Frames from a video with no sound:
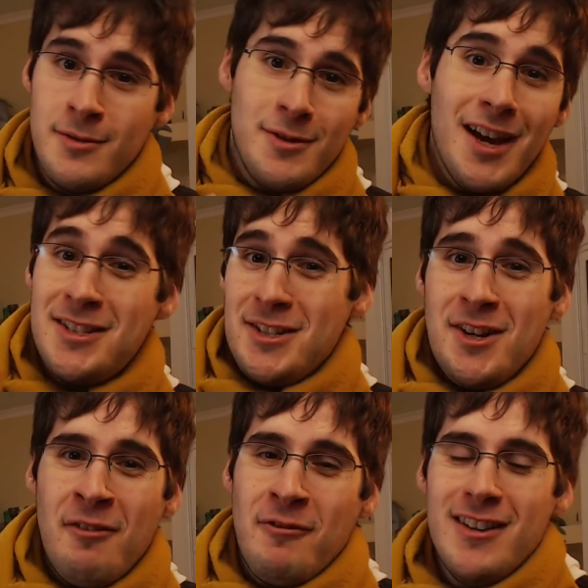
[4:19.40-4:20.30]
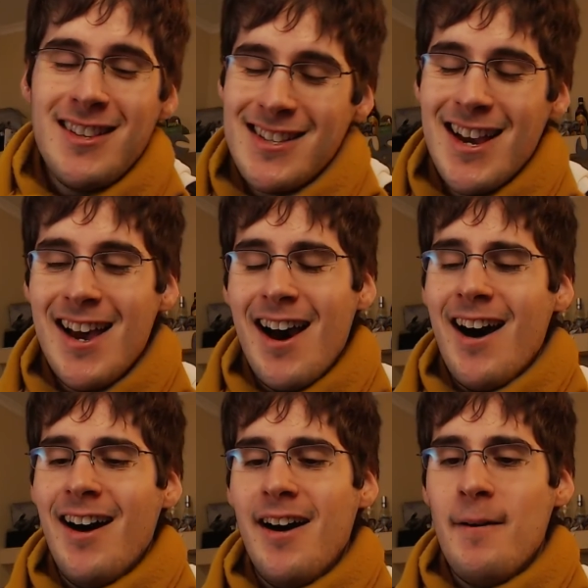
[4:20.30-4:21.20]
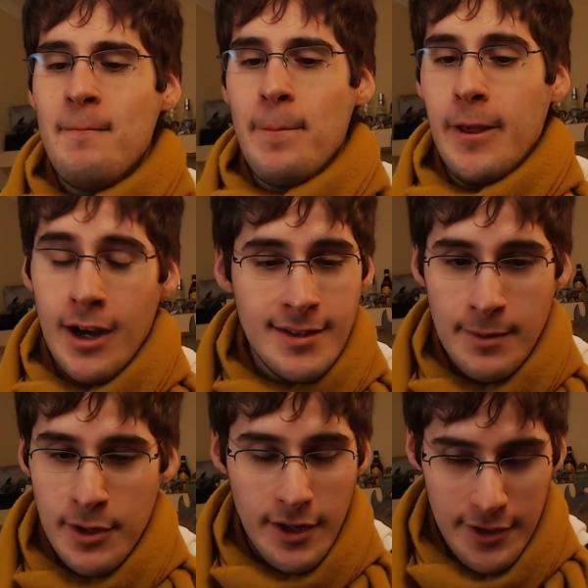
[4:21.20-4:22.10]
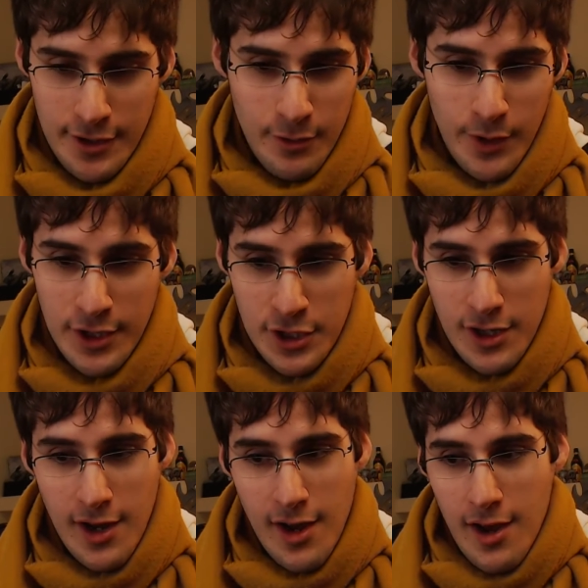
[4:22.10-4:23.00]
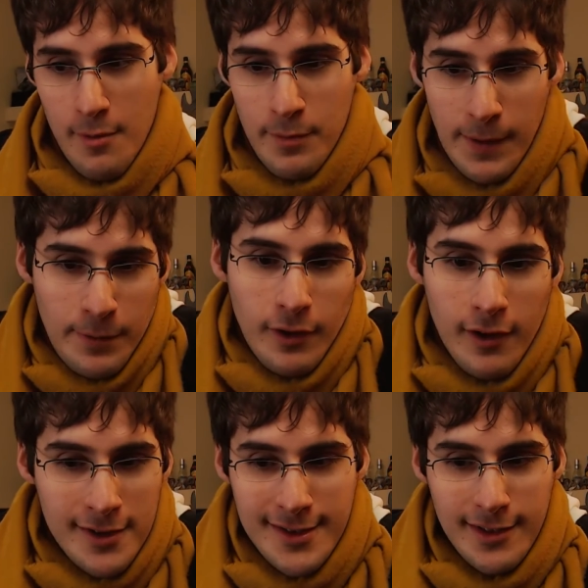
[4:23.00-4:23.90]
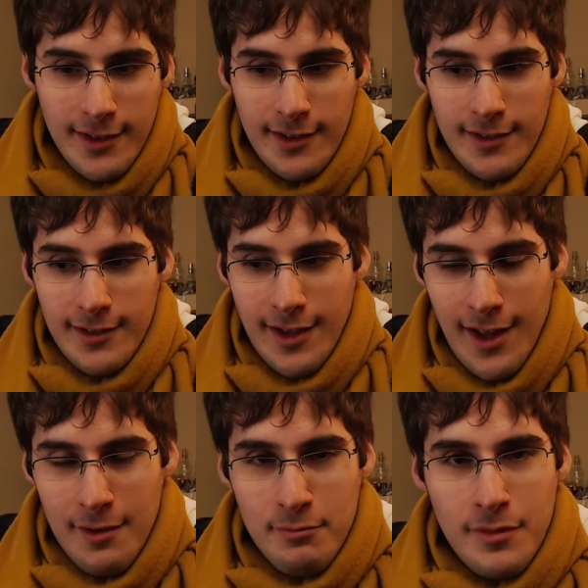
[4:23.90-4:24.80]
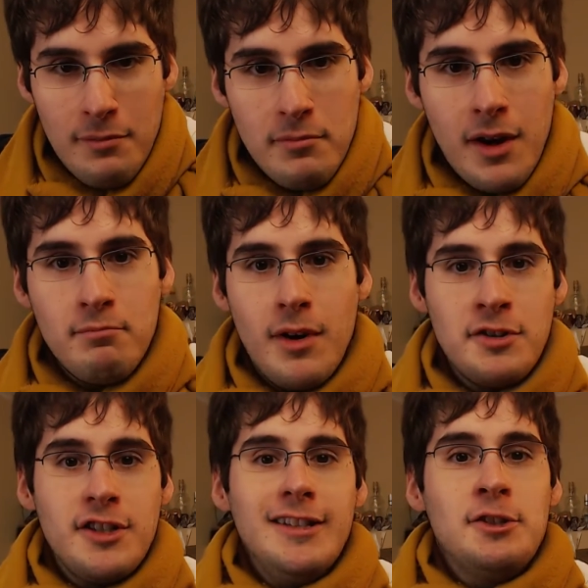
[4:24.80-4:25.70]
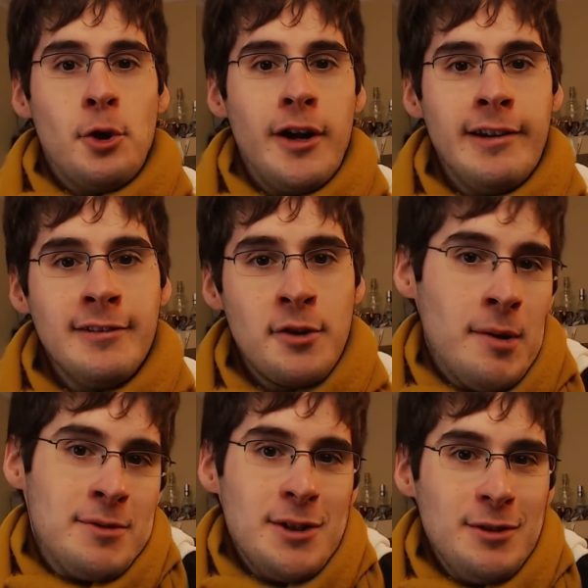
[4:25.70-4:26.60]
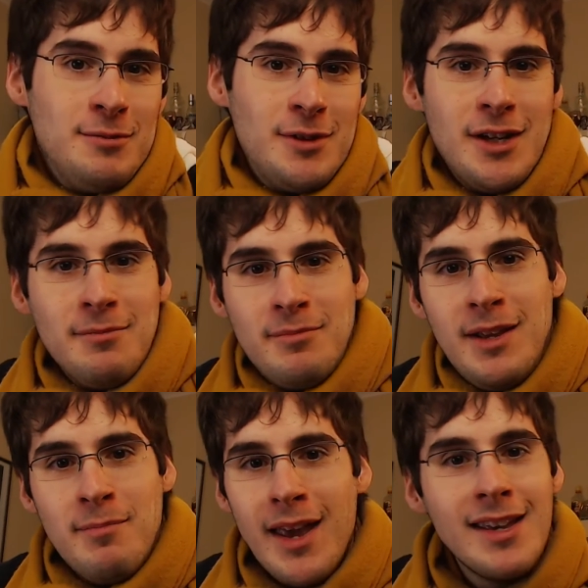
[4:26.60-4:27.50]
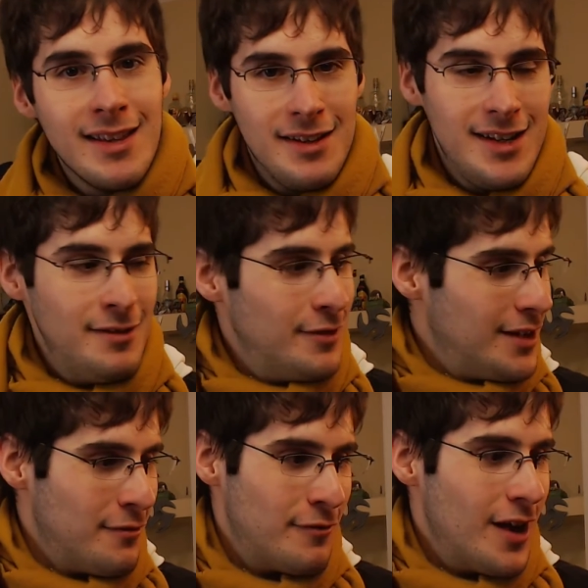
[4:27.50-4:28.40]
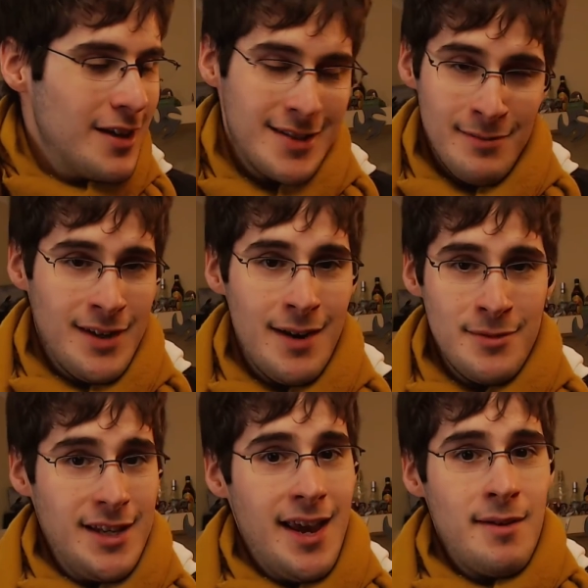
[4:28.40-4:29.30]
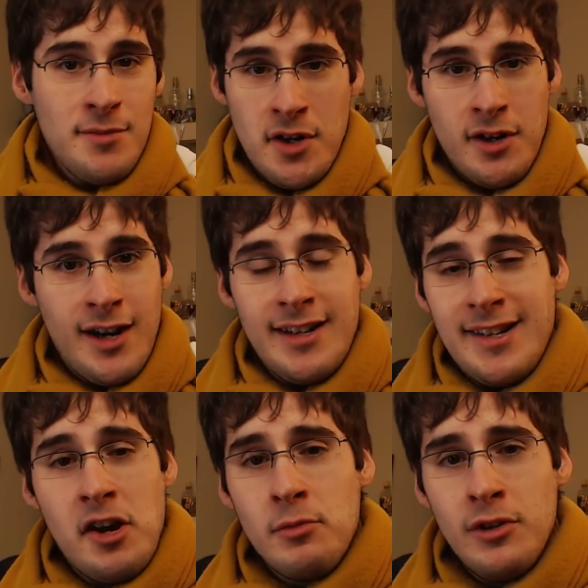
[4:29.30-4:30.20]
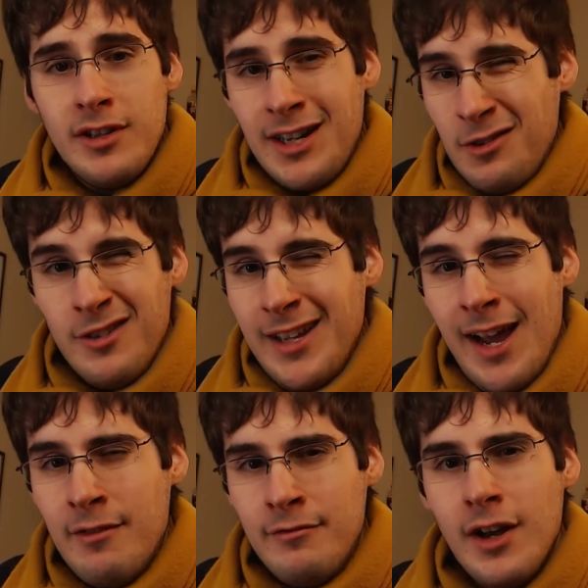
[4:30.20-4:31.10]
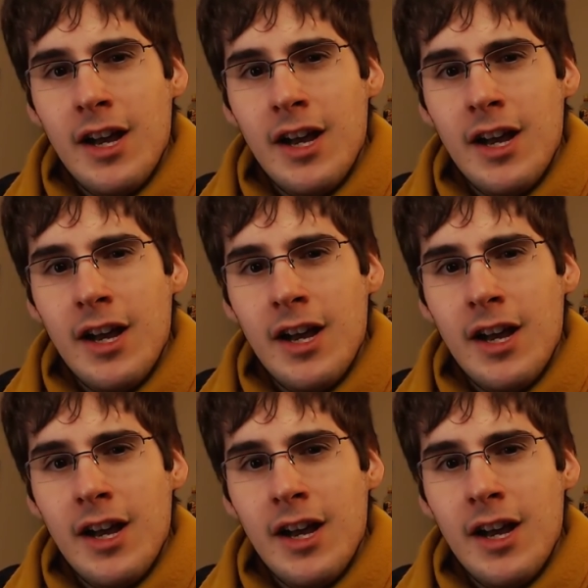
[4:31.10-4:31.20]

That's the difference. Um, Concept Hunter, which people are still are, uh, are, still enjoying, so I'm still gonna keep making it, even if sometimes the games are kind of terrible and I don't really have